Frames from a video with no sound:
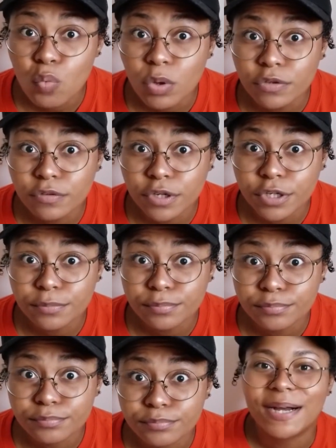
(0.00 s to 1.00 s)
We'll see.
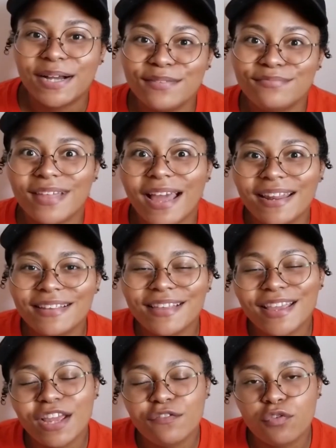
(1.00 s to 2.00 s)
But that is
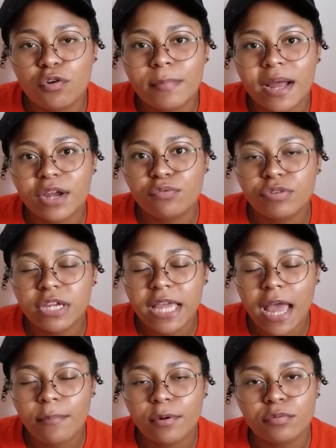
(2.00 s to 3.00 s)
it for my
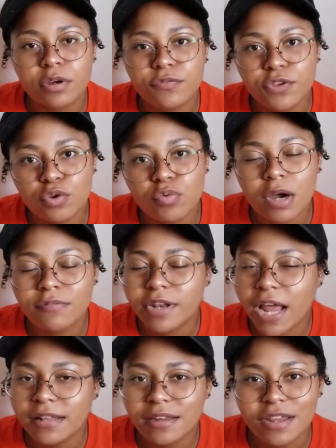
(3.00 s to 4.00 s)
recap and review of
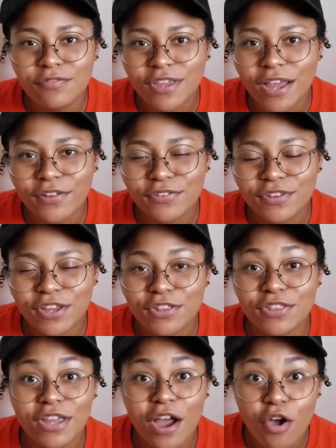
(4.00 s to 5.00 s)
90 Day
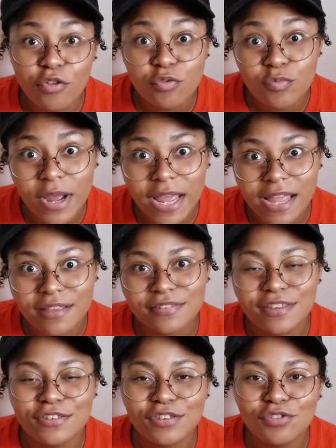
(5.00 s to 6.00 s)
Fiance The Other Way,
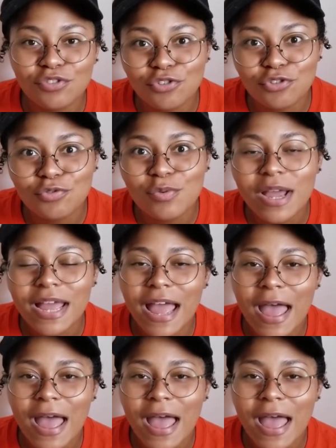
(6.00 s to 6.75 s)
Season 2,